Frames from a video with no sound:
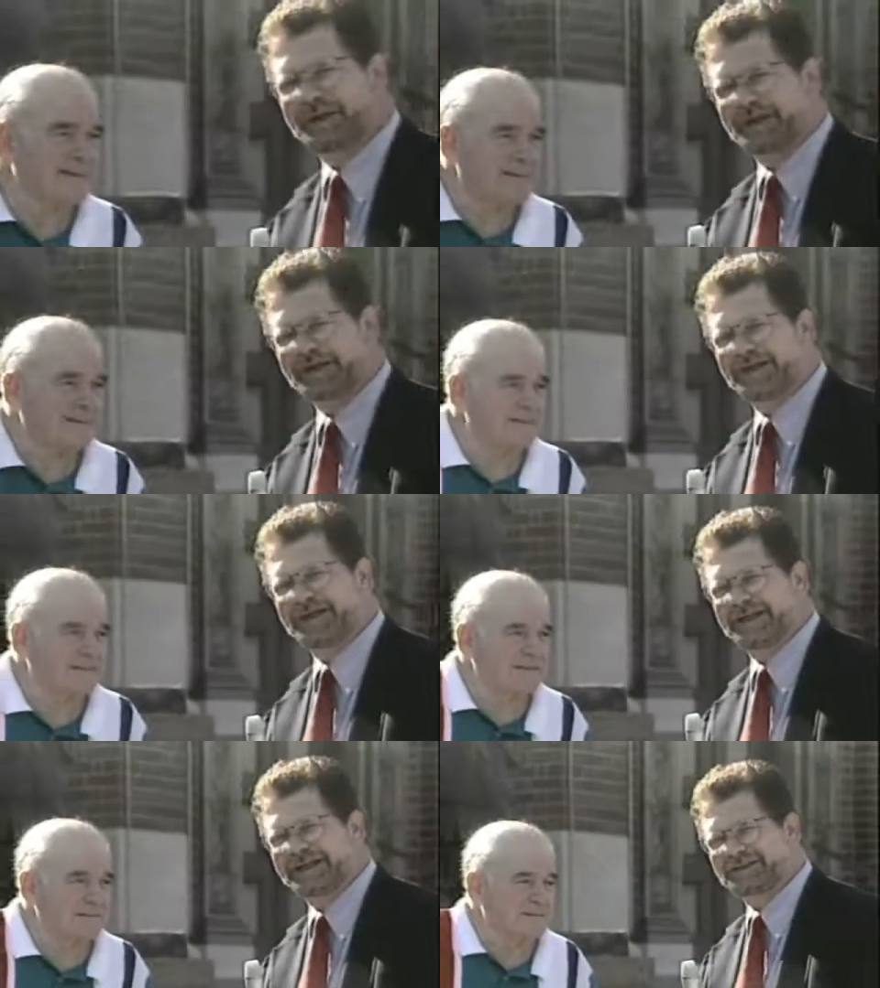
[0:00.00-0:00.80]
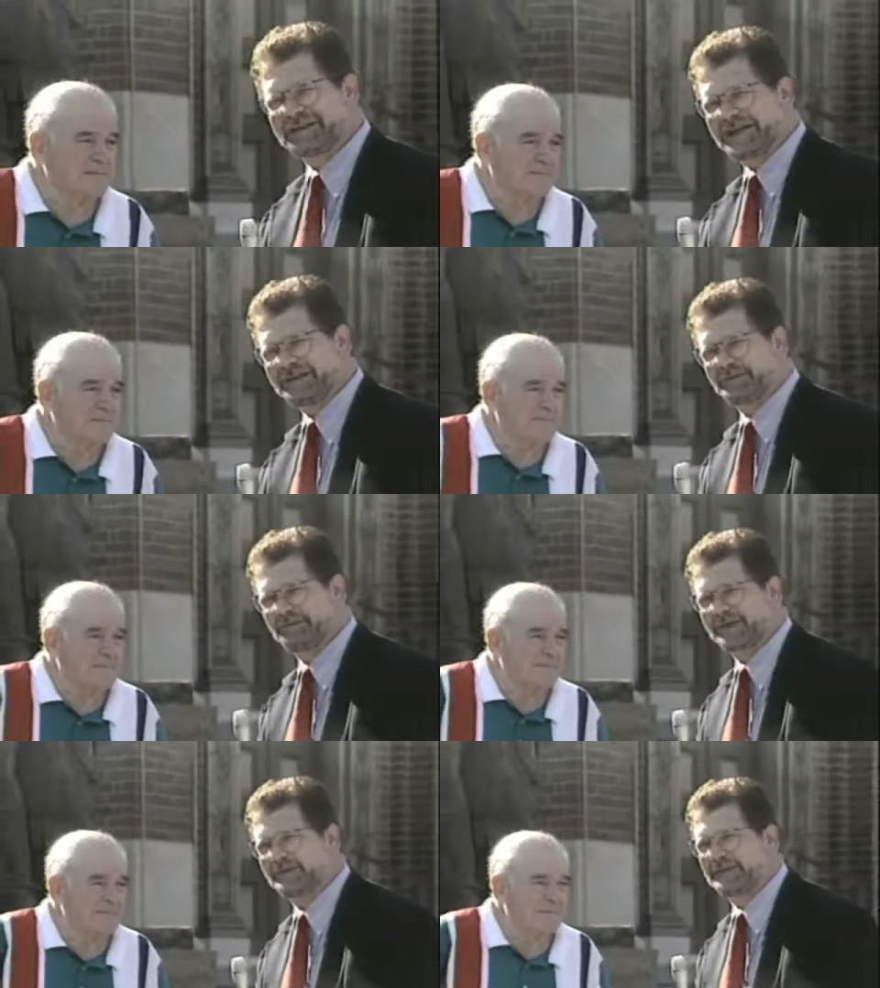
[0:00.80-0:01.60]
Speaker 1: American, and that's God, their
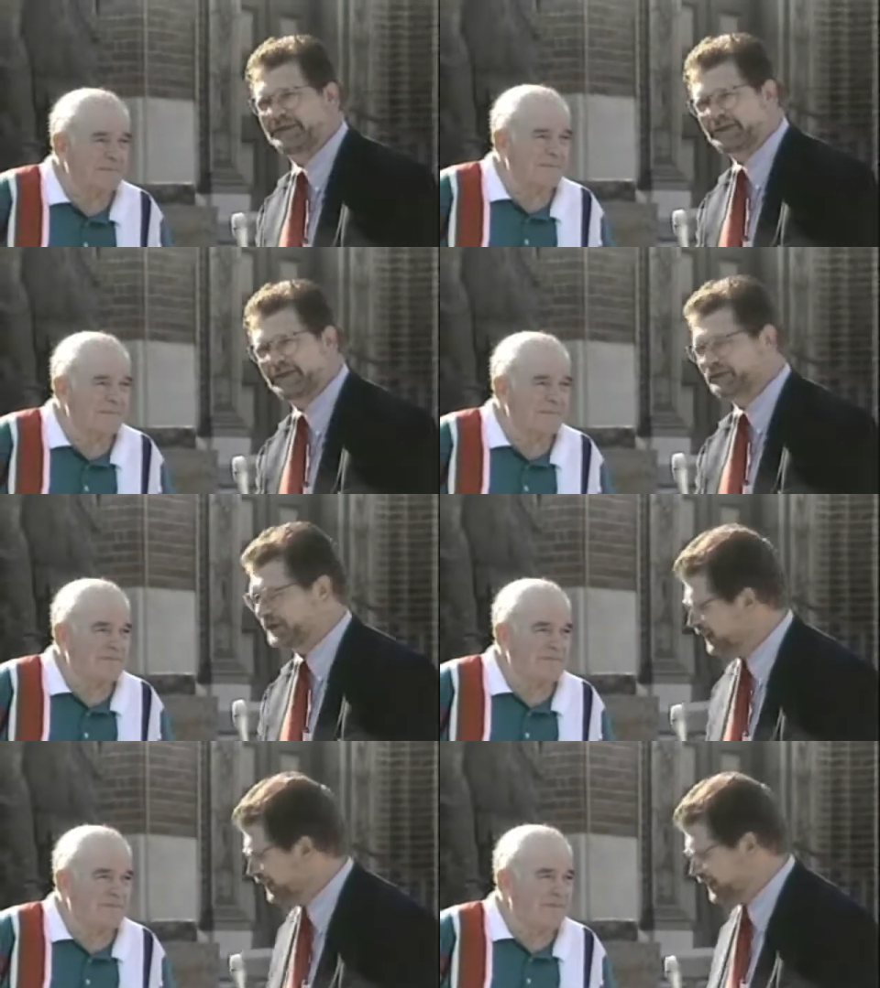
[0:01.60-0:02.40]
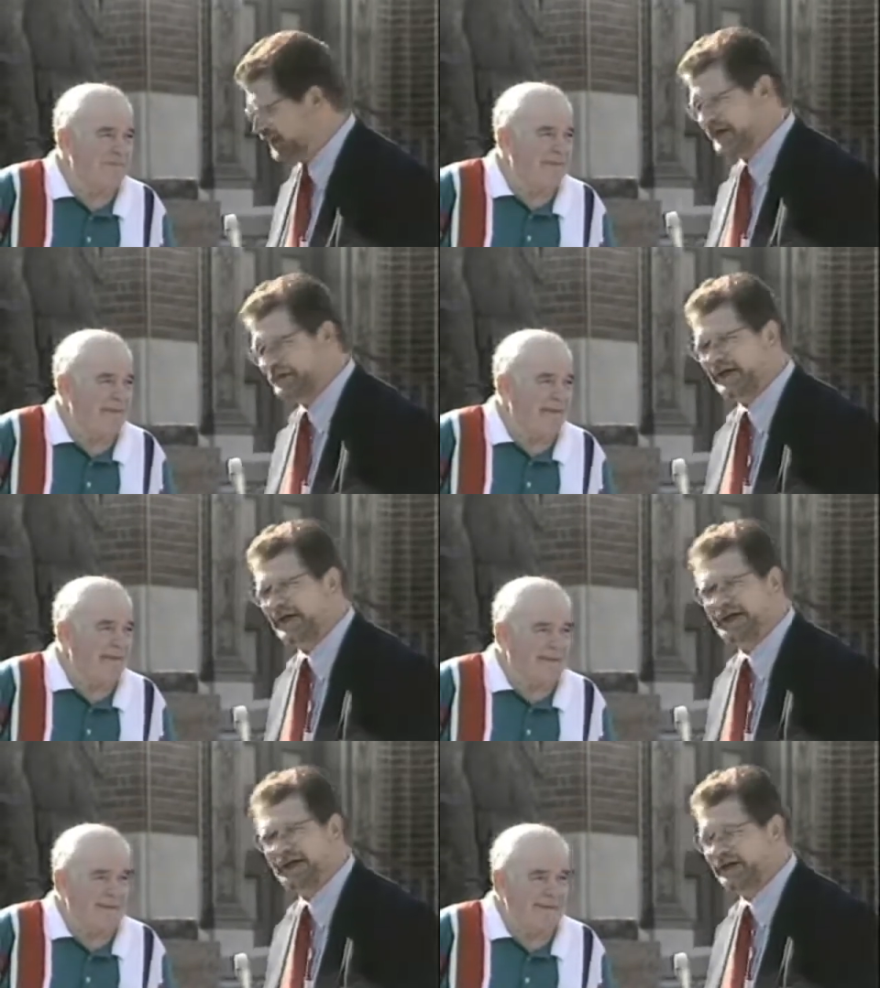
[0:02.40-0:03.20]
family, and their country. And right
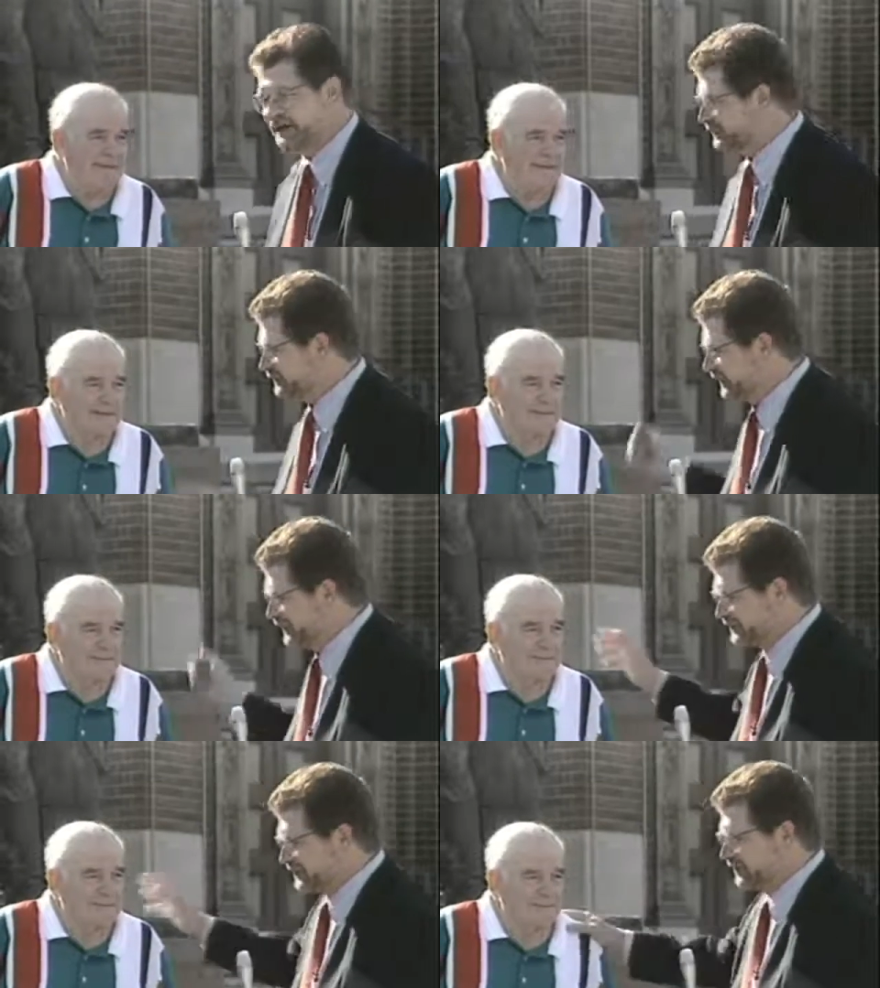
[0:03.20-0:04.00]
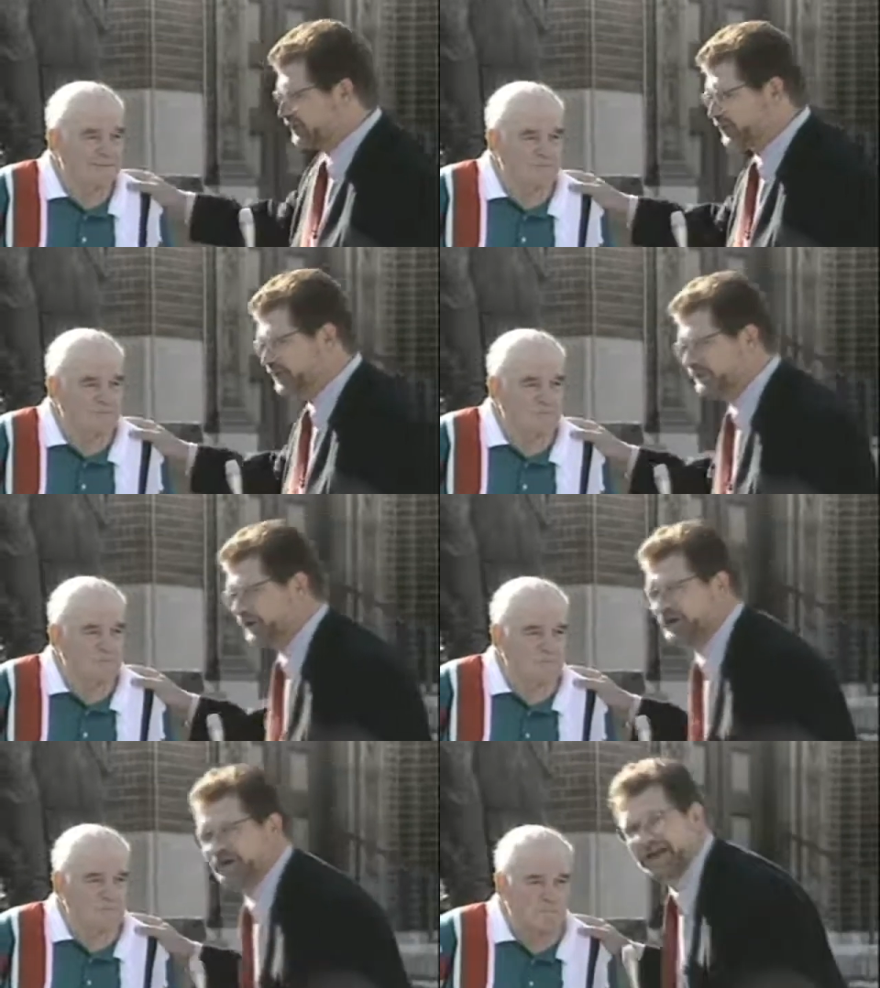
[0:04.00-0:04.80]
here is is a, uh, one of
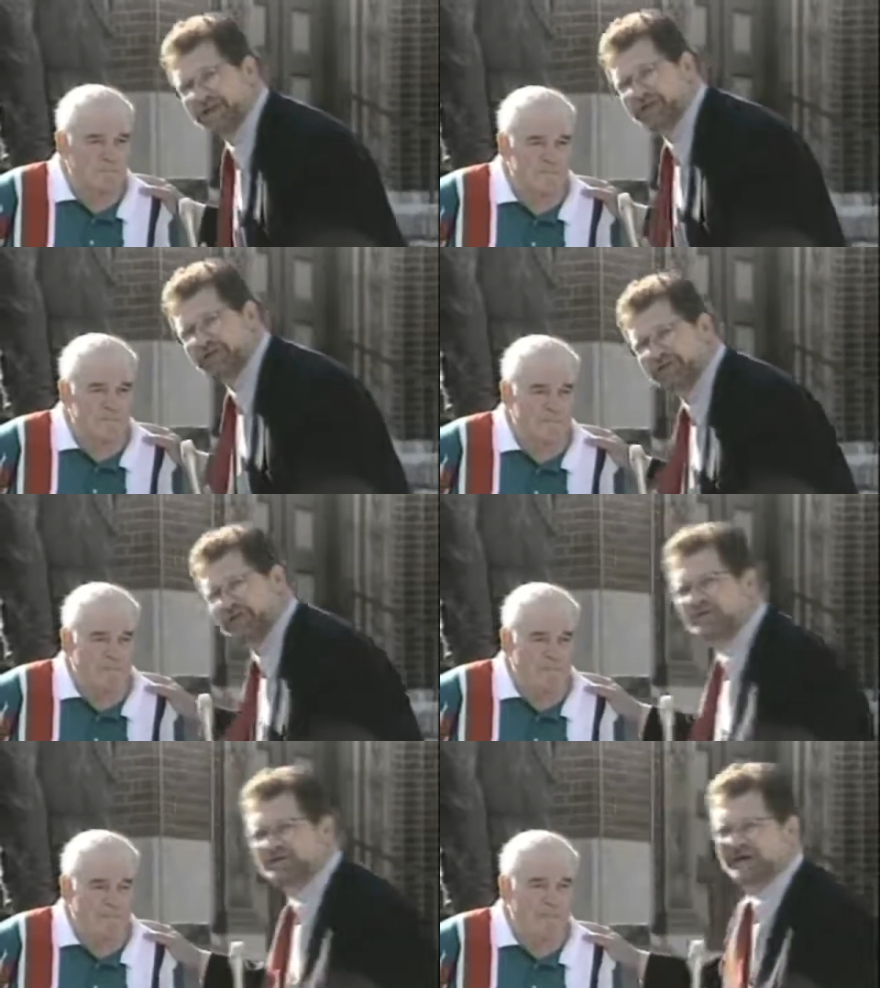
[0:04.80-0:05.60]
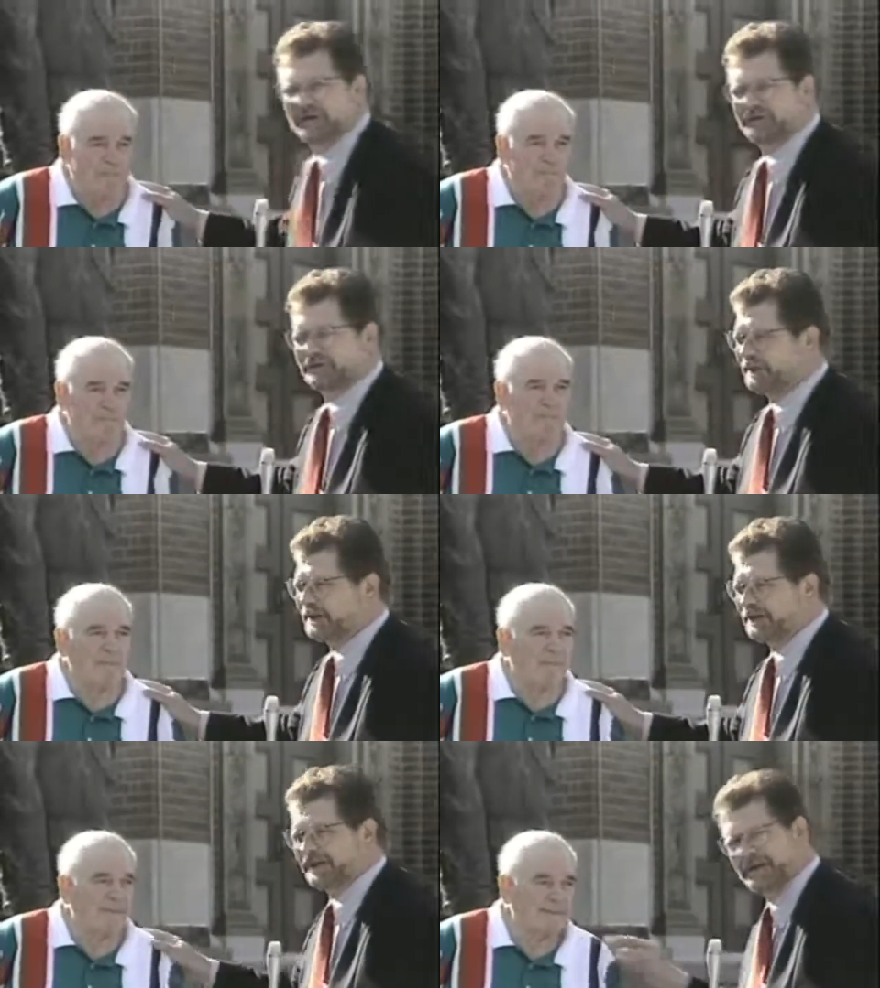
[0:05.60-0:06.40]
our legends of the St. Louis
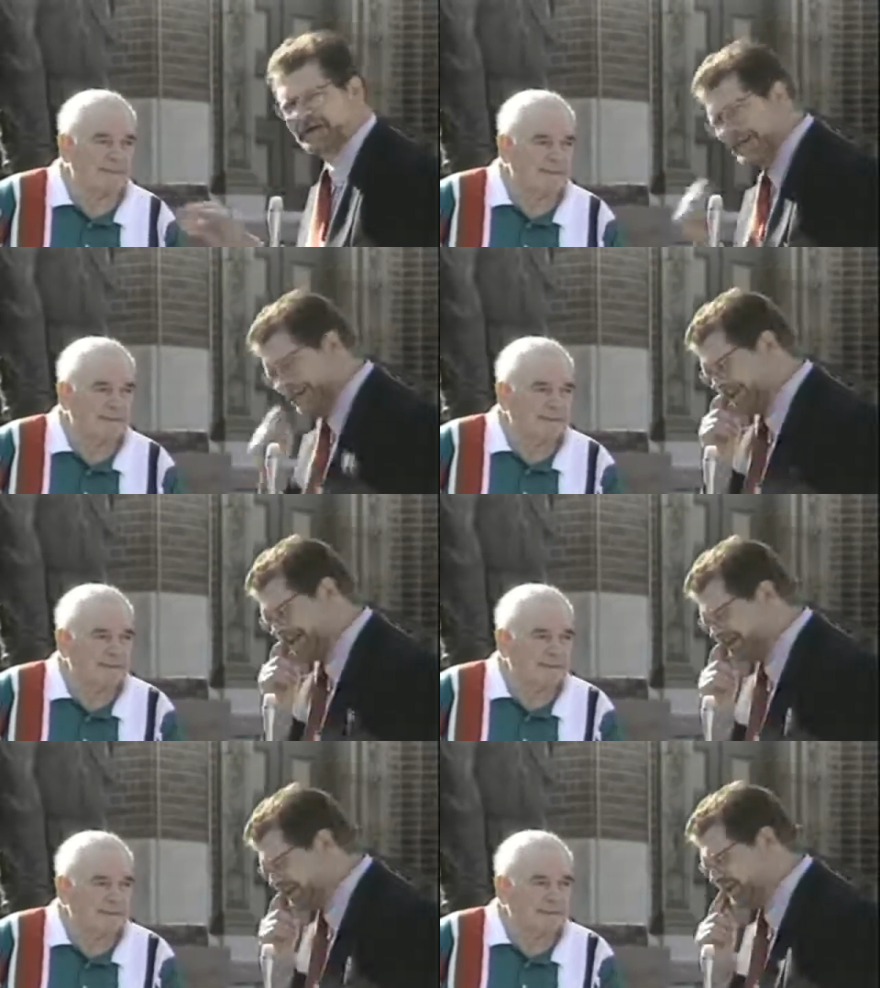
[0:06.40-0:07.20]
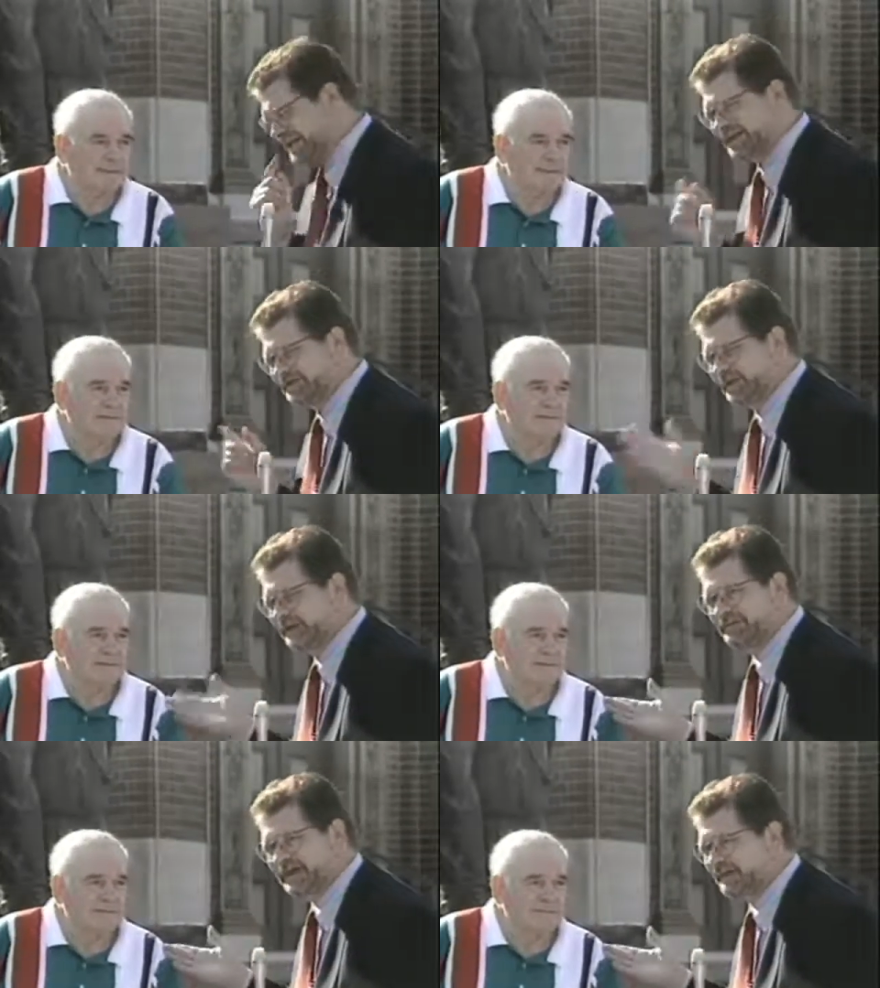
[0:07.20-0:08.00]
community. We have somebody that's
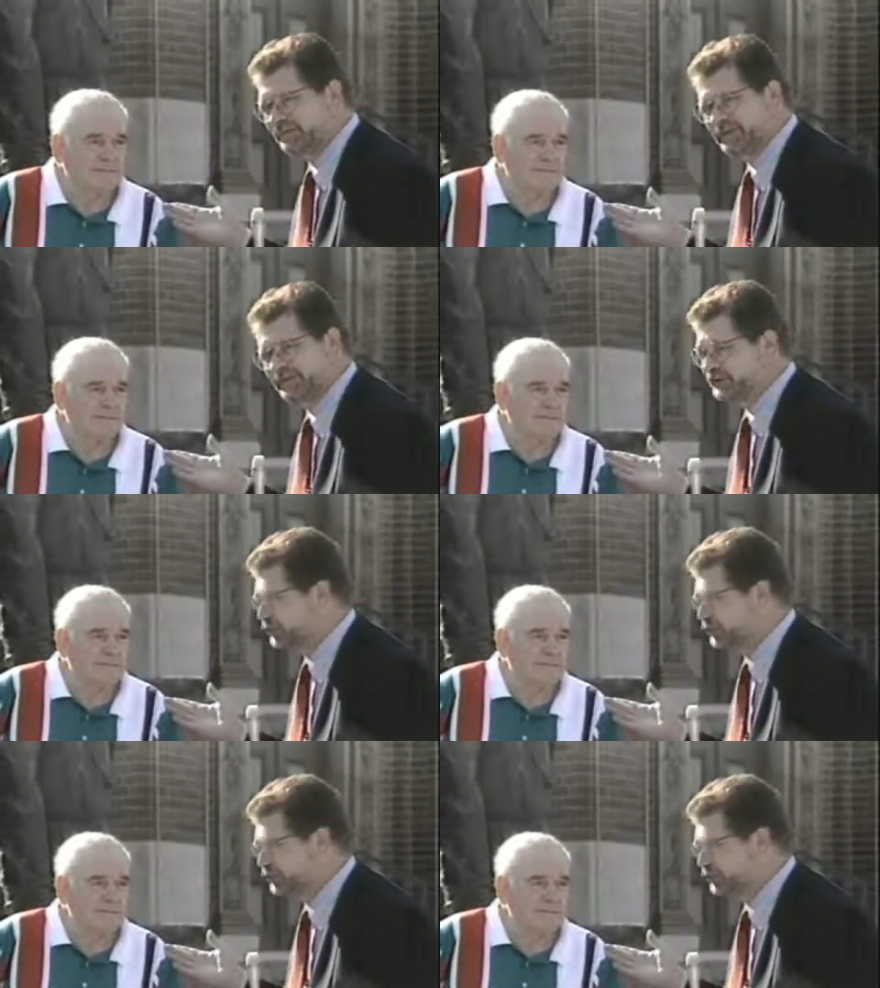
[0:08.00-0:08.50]
very involved in this